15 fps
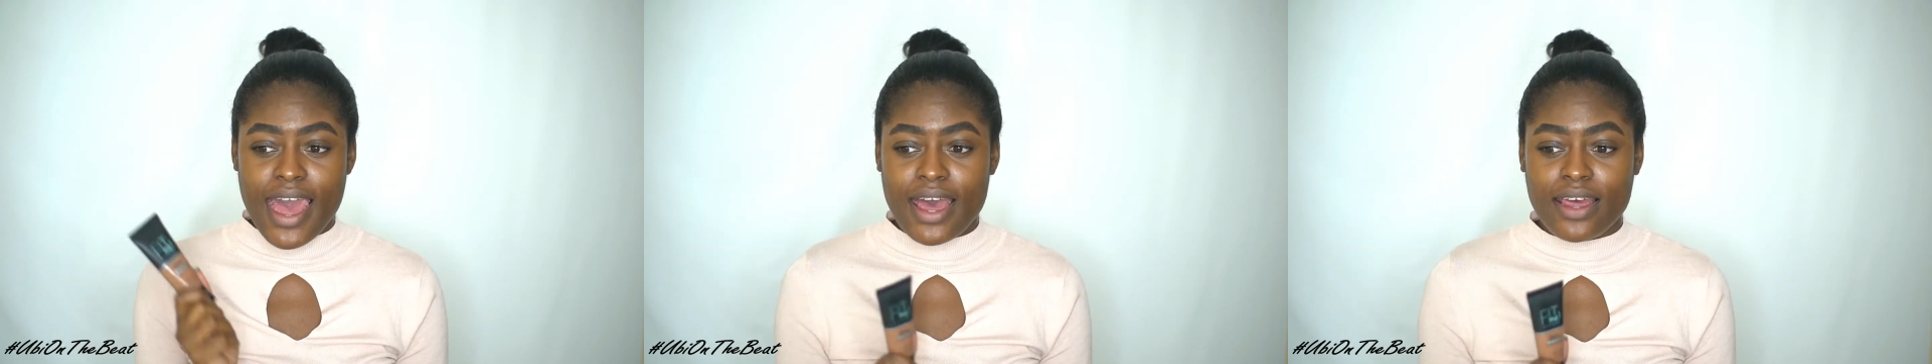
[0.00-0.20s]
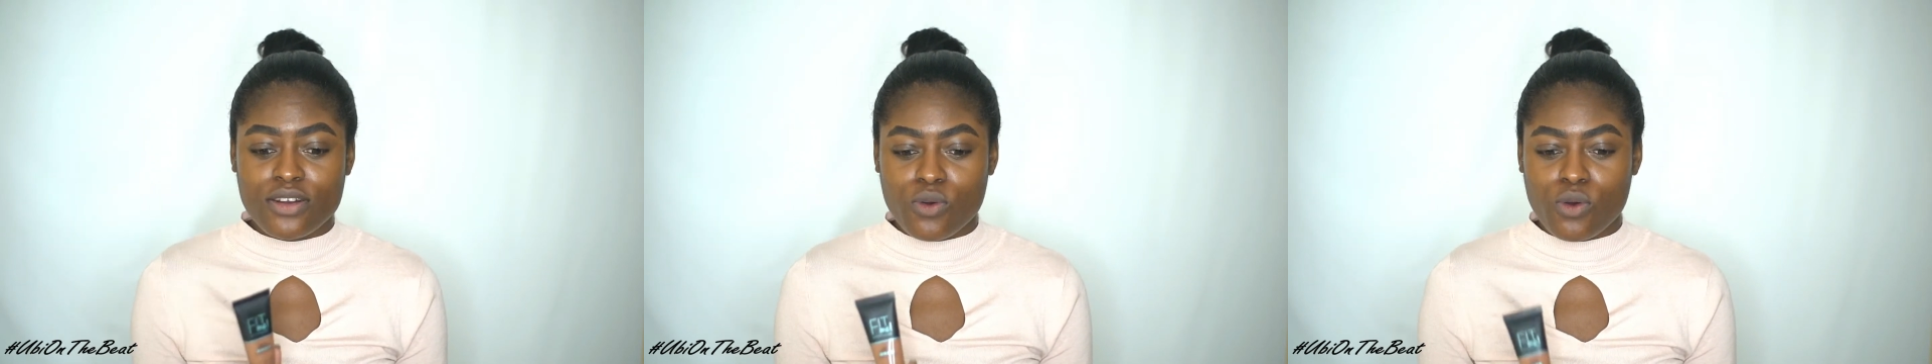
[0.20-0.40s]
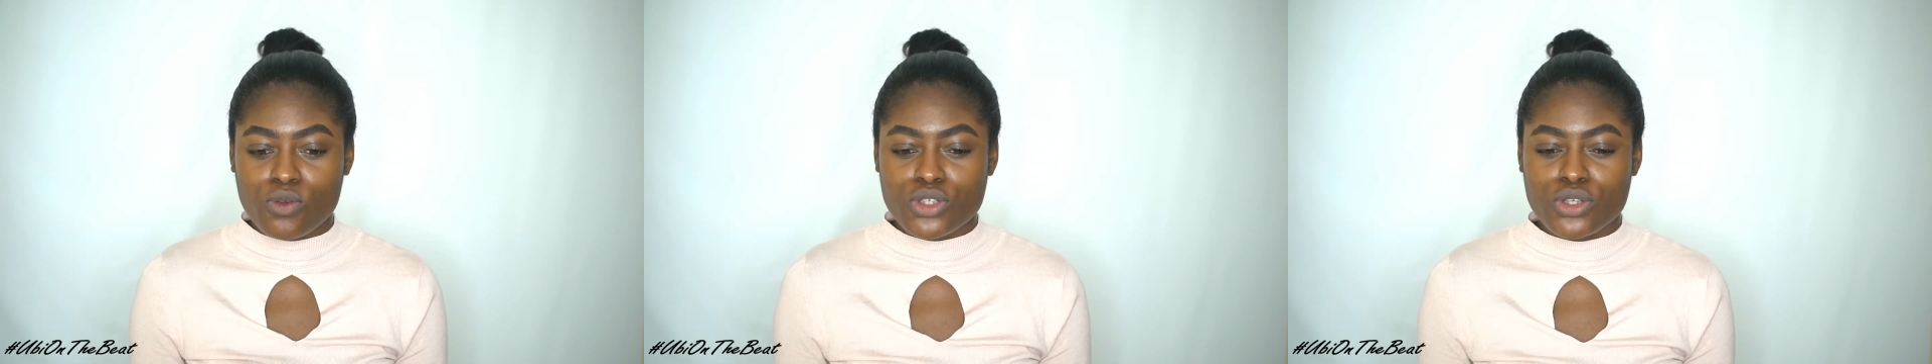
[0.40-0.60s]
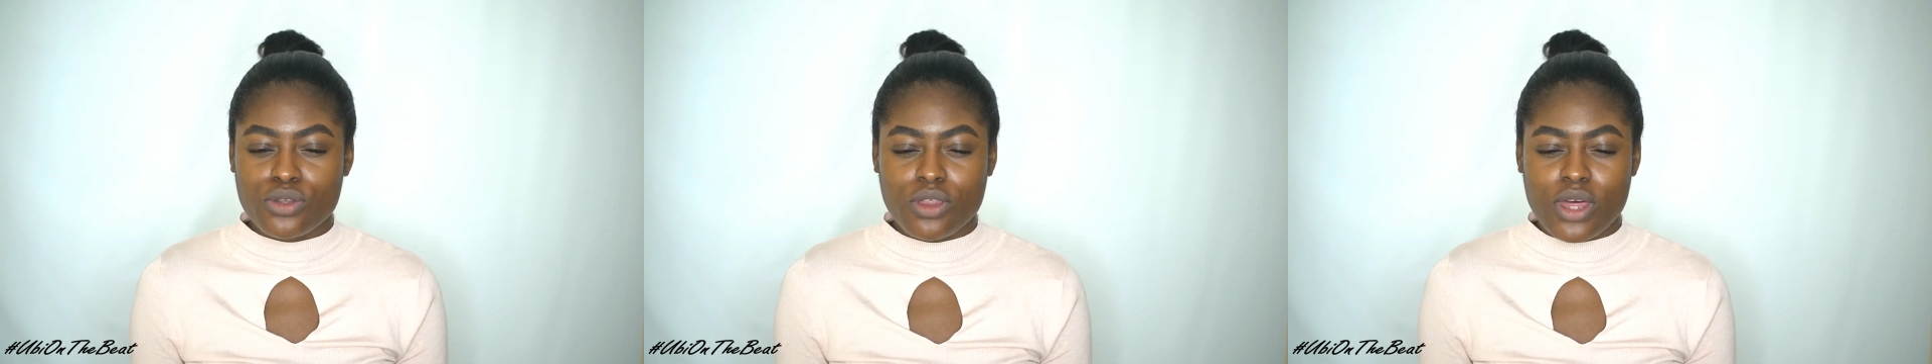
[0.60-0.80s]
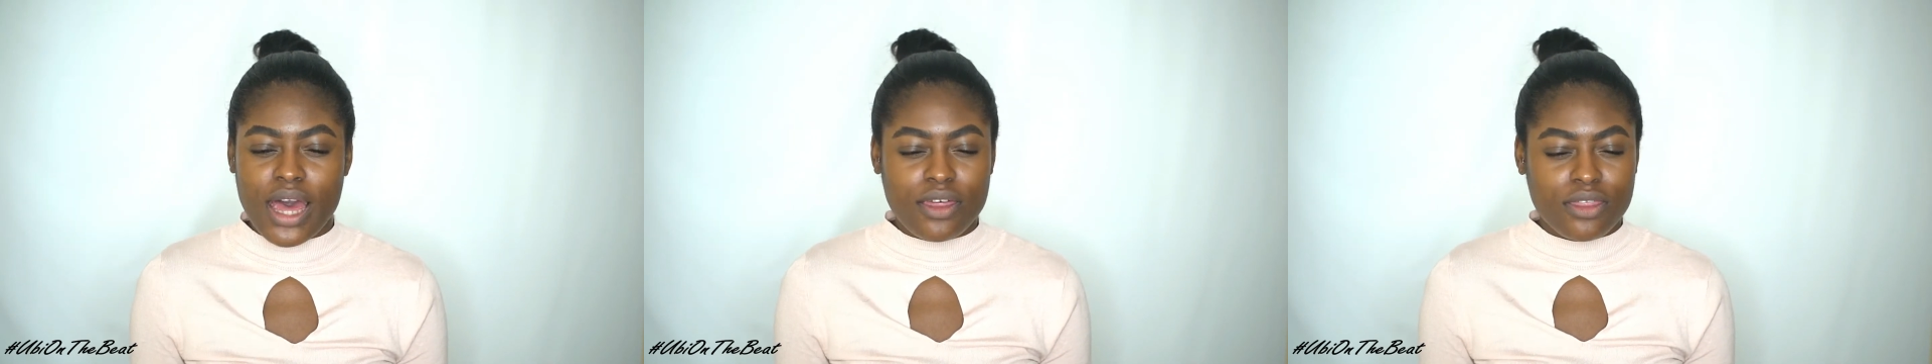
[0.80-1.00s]
and also
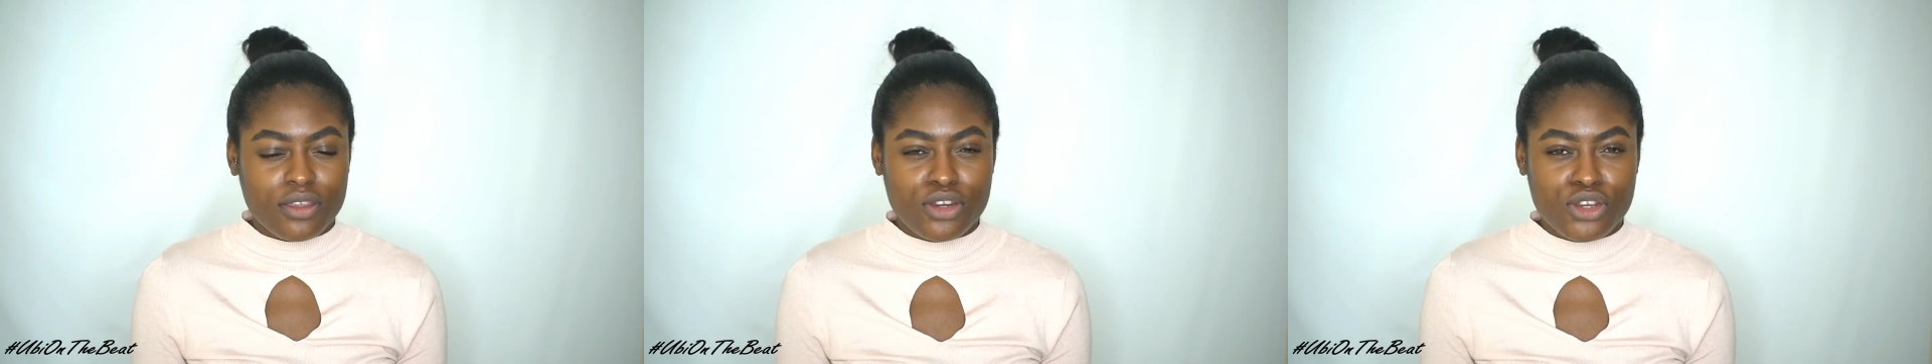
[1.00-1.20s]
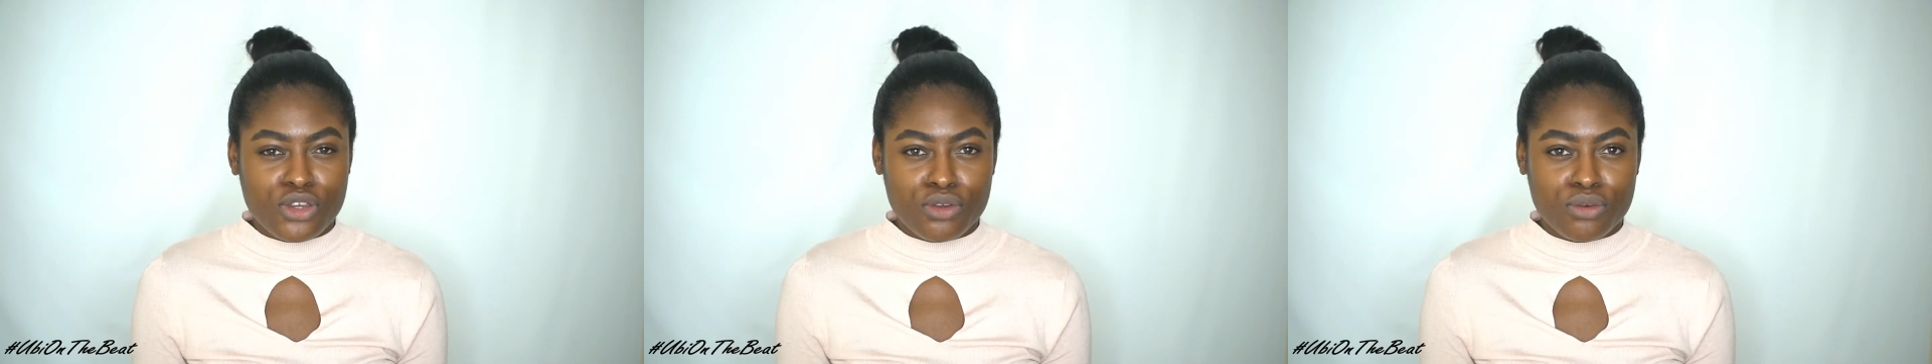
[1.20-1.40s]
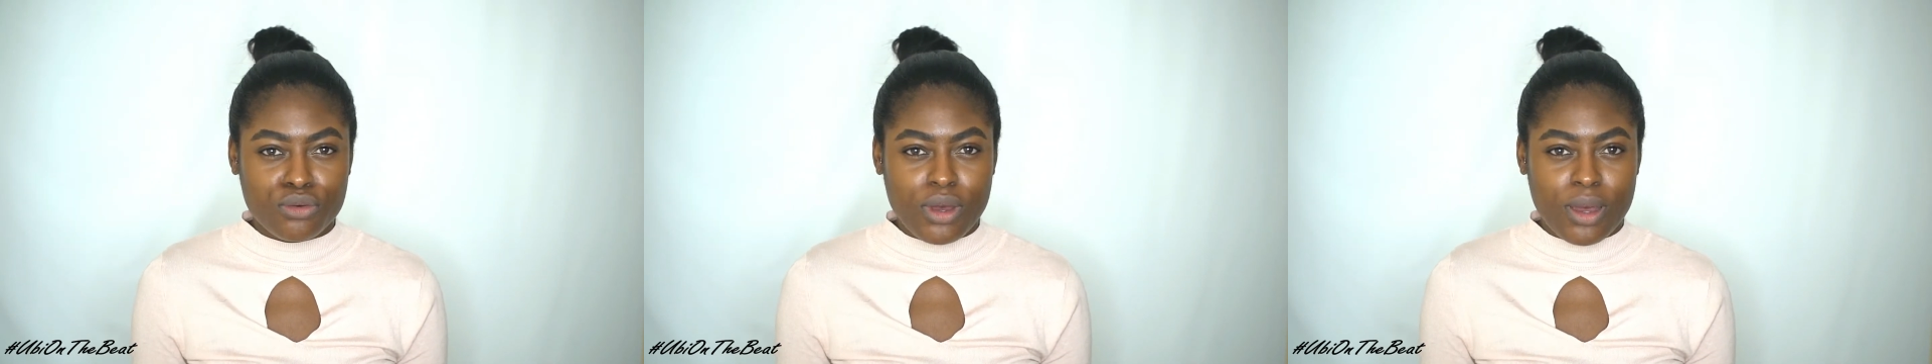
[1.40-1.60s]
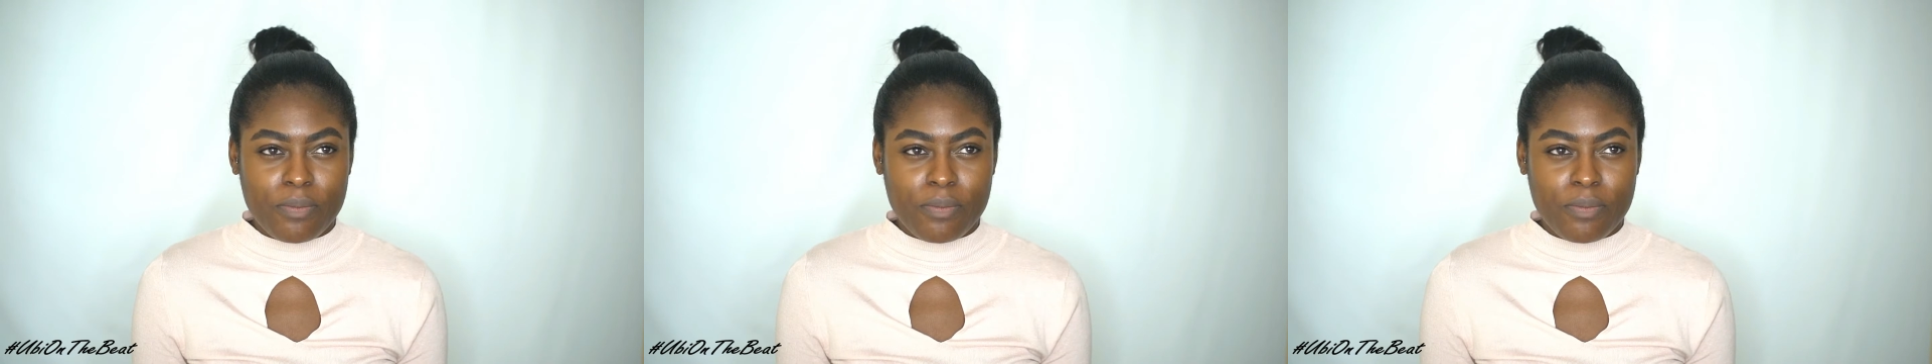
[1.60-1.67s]
the other new